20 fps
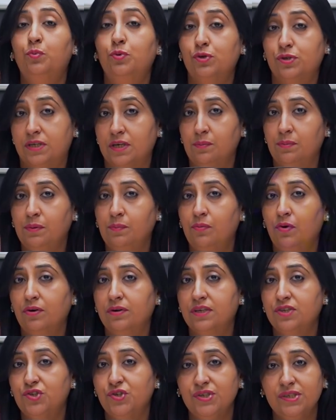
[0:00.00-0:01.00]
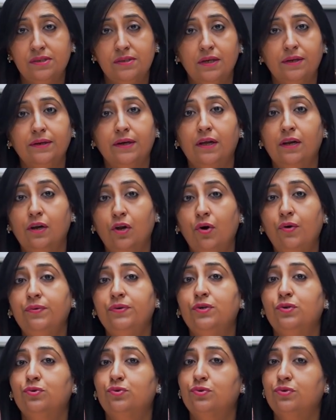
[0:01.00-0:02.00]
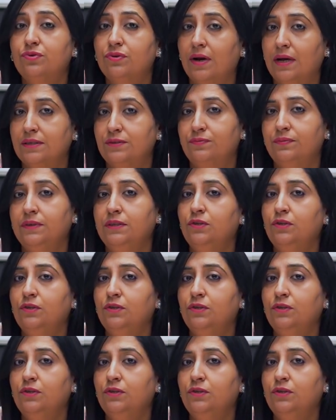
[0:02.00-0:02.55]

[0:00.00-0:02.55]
portable mortgages that allow you to transfer